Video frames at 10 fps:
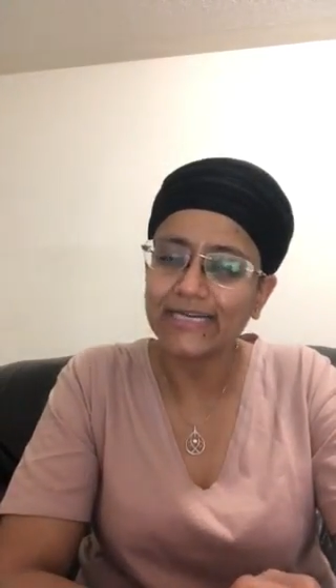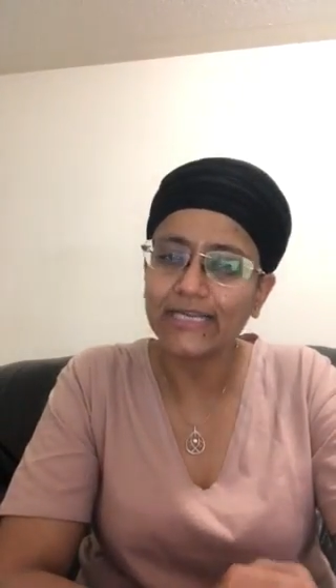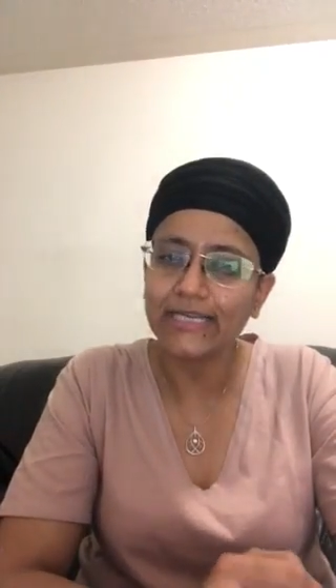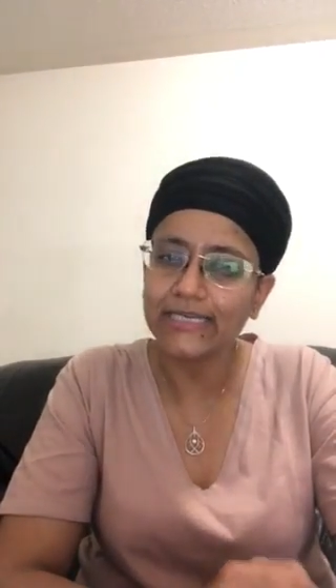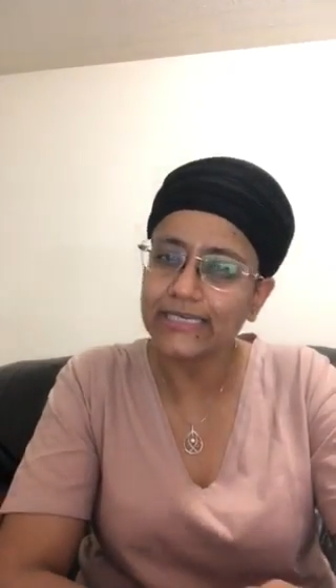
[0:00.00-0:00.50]
a
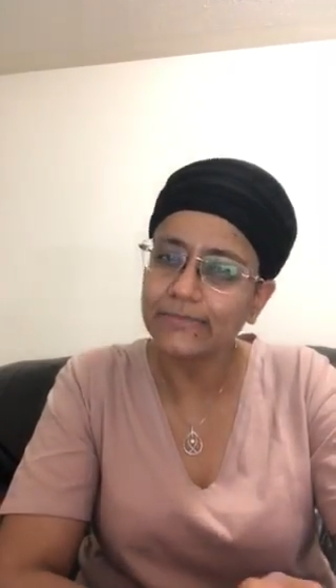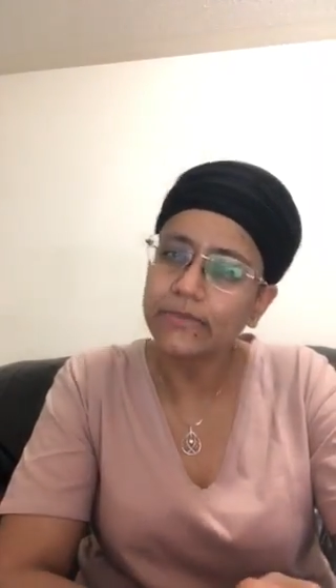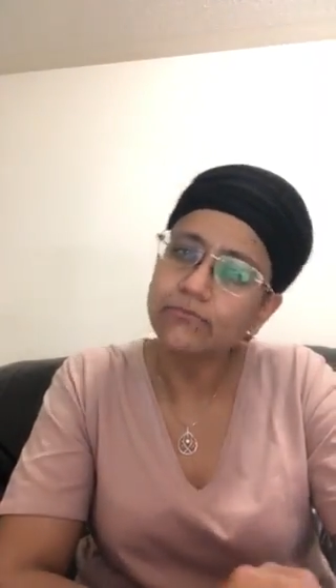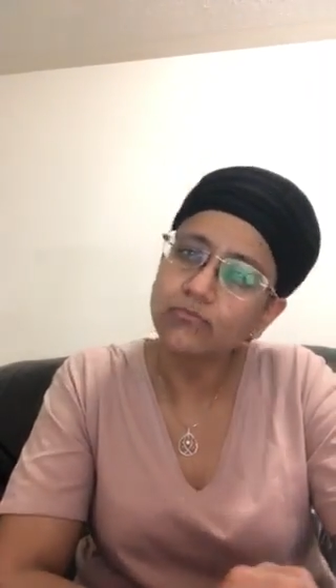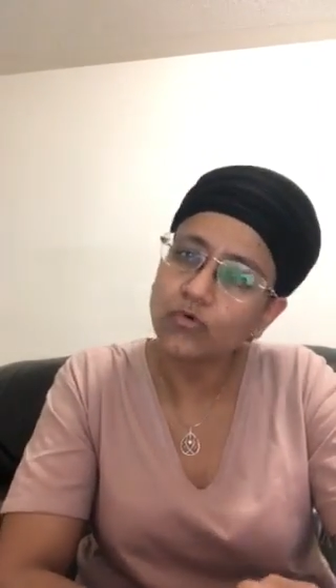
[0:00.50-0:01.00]
little
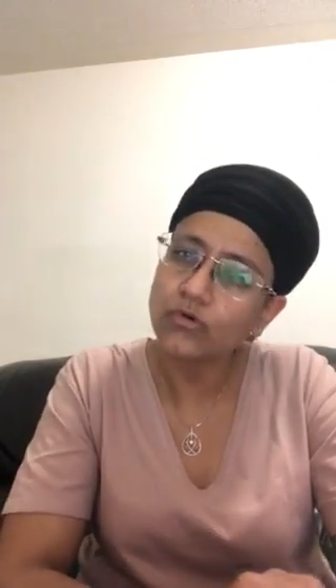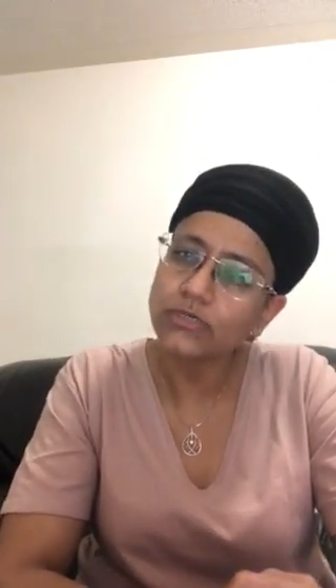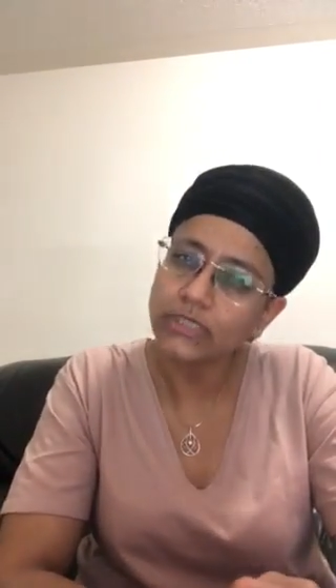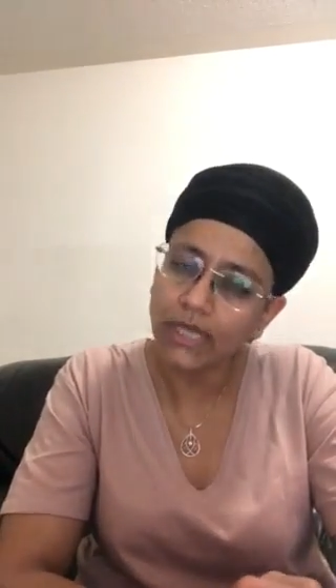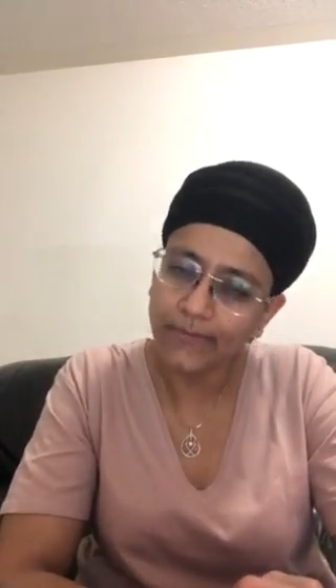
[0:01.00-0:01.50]
bit more
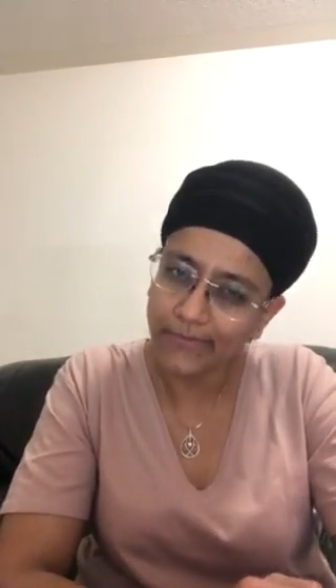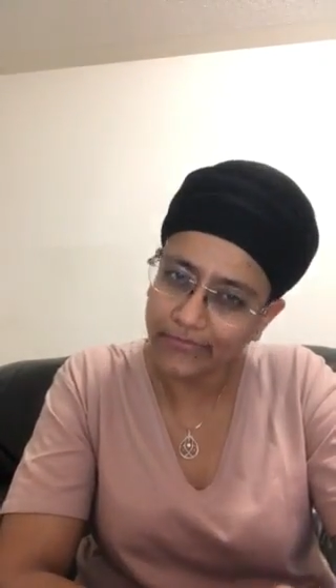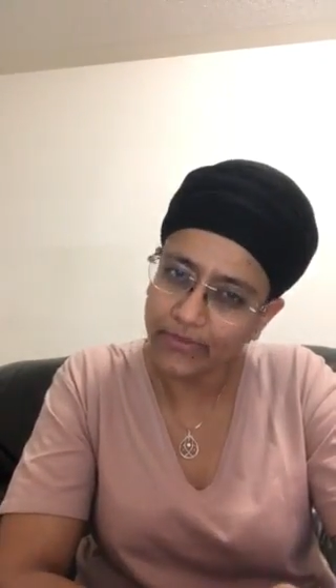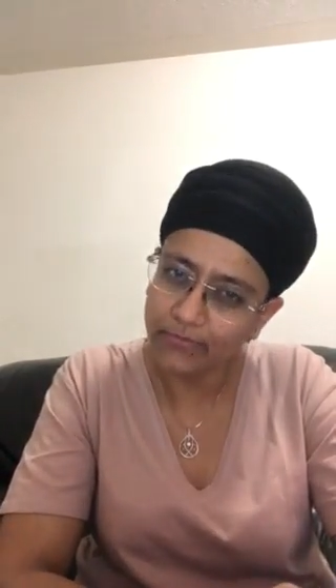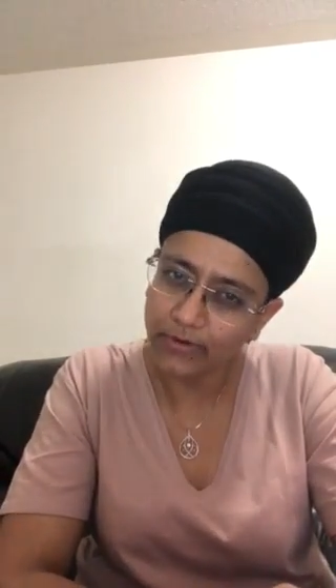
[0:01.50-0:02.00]
time
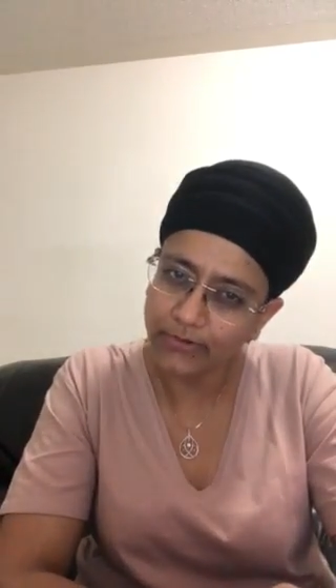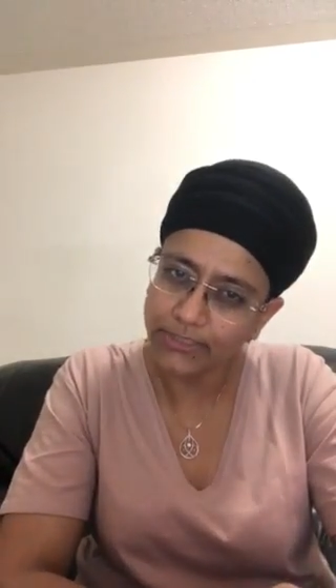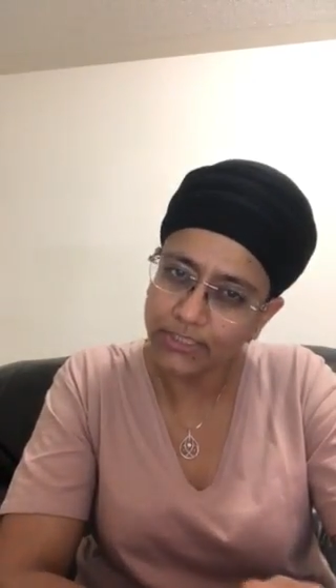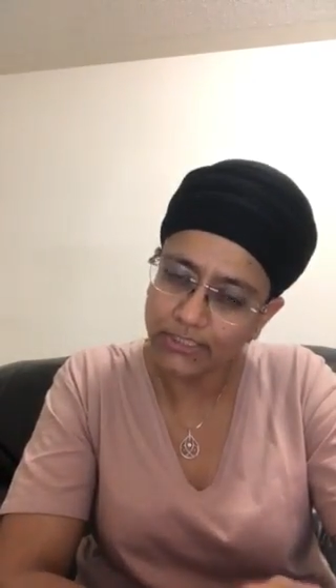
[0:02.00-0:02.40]
at the immigration